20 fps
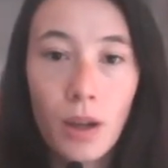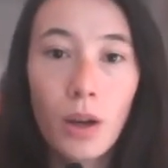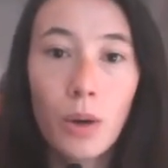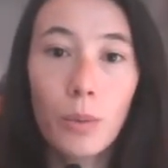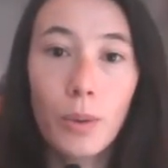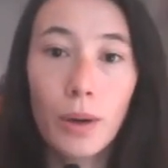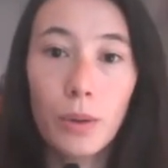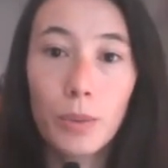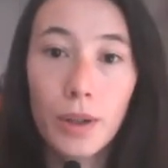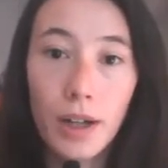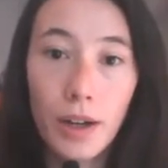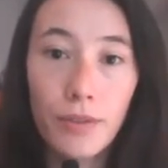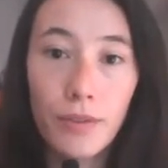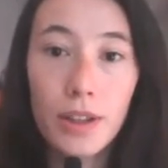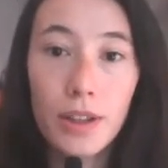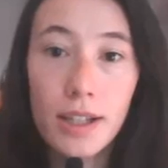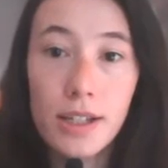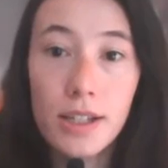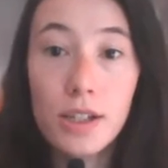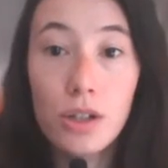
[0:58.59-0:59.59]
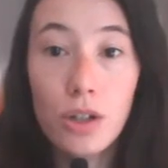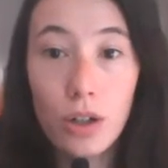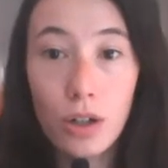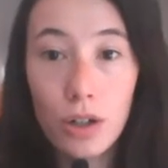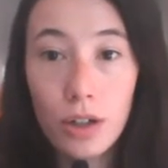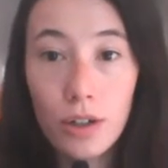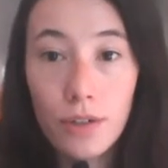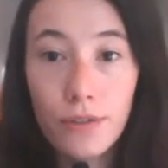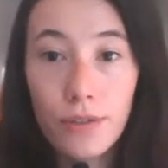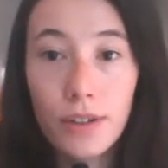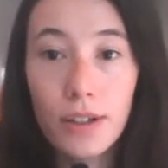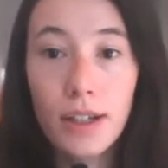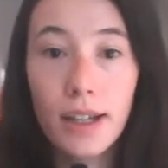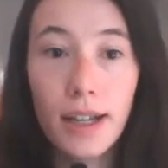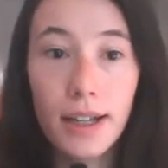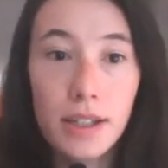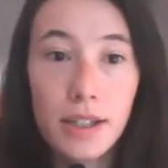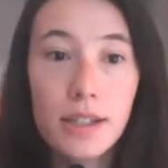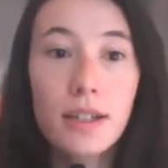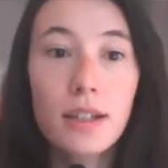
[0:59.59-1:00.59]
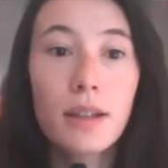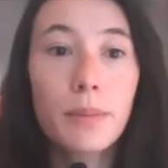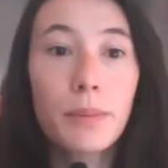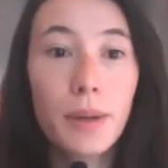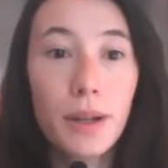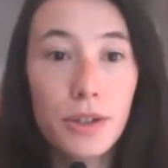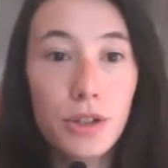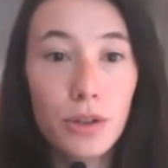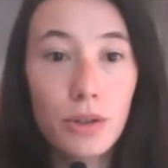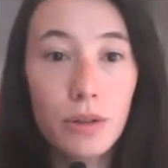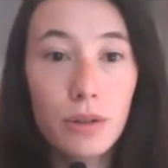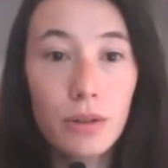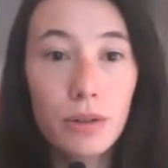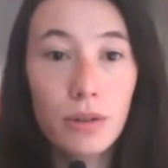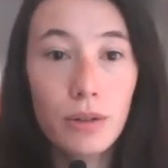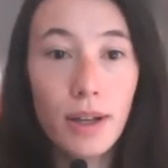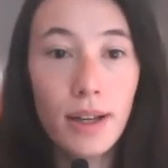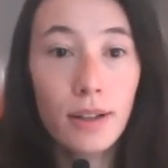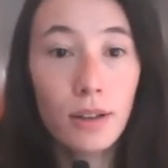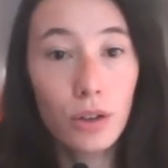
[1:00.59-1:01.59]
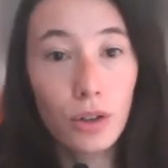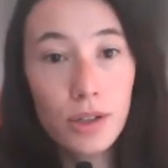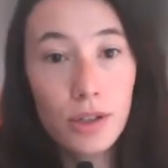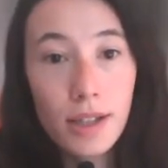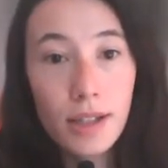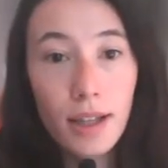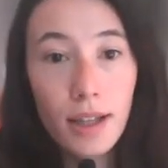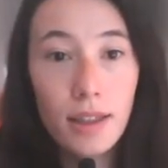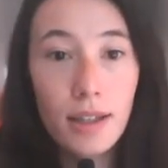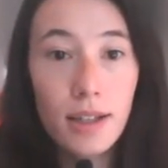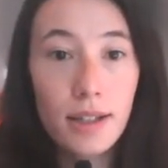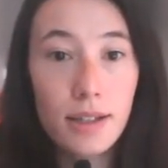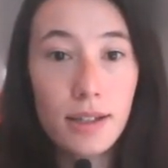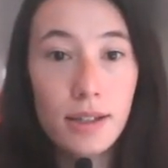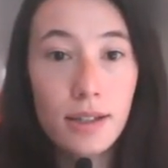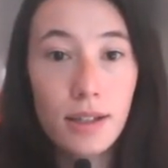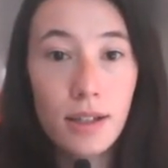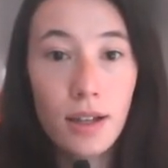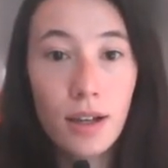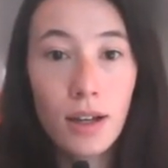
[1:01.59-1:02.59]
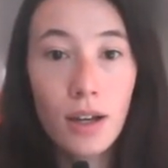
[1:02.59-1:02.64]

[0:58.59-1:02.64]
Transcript: Well, whenever this nerve gets to the muscle, it looks like this.